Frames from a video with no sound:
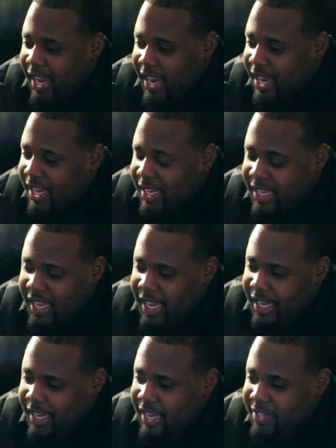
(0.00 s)

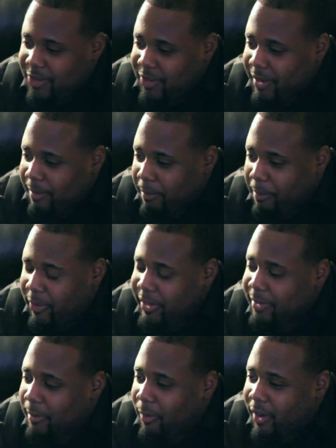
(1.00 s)
anything that you can bring
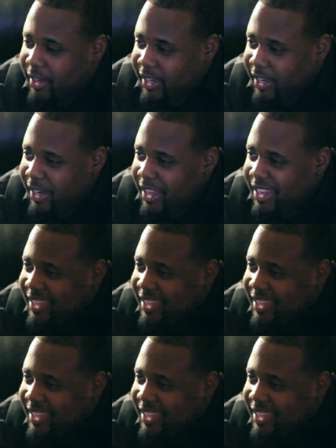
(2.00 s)
to market,